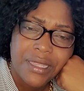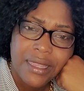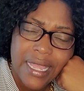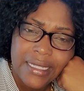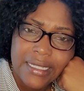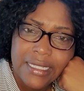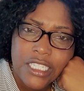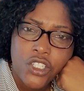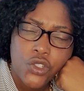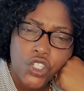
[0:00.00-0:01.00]
then
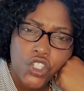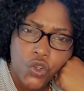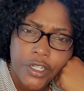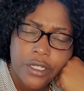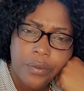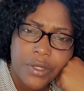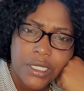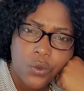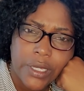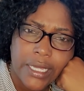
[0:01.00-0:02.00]
seeing you showing up
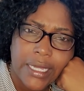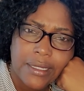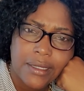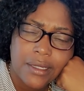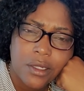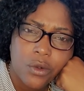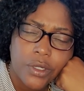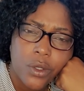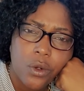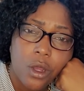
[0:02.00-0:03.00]
this way again,
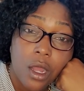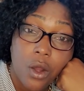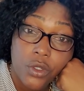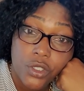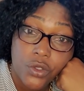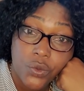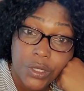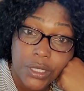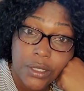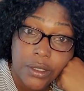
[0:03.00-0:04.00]
Selonie, how should
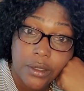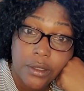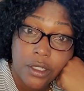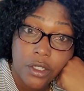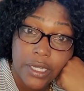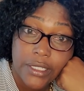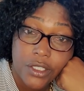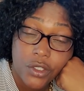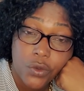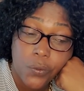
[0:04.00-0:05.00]
we look
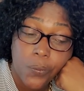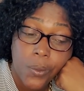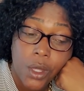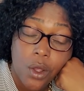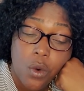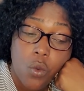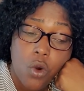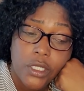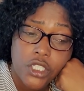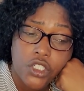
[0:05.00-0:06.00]
at you?
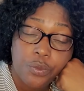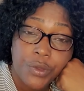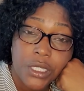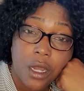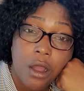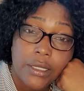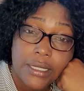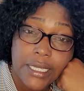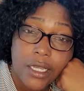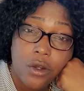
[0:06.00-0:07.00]
What should be our
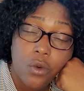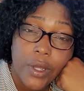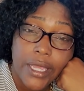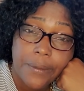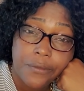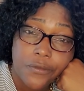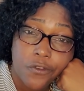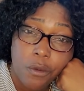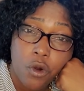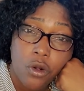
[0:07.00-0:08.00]
takeaway
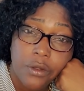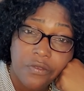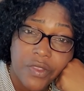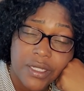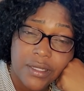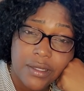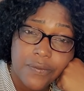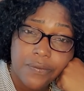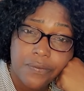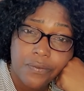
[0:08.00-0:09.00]
from all of this?
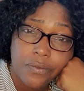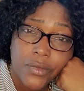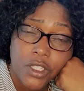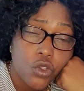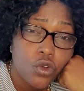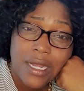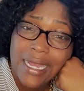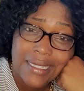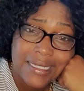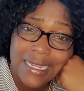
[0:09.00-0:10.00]
You
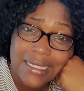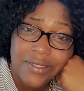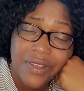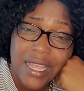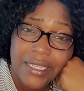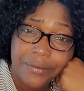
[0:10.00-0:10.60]
can't satisfy.